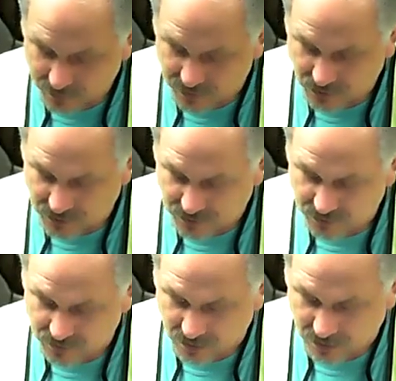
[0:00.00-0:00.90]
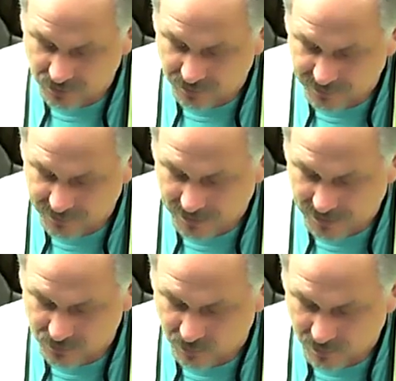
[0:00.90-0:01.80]
what did Jesus know to be
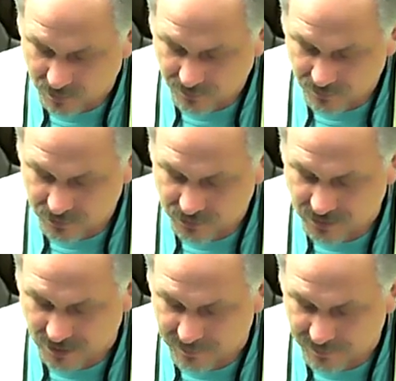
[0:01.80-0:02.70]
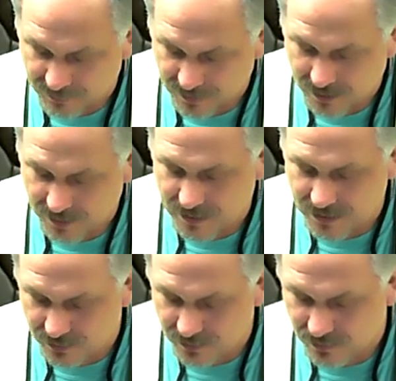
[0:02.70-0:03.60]
God's will through His time of prayer? He
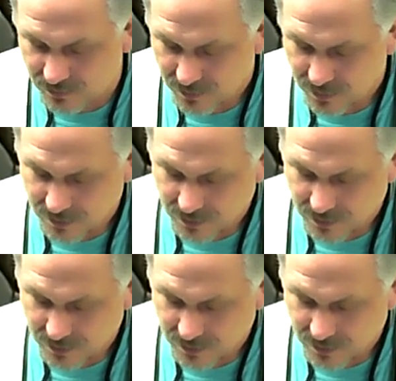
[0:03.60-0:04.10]
knew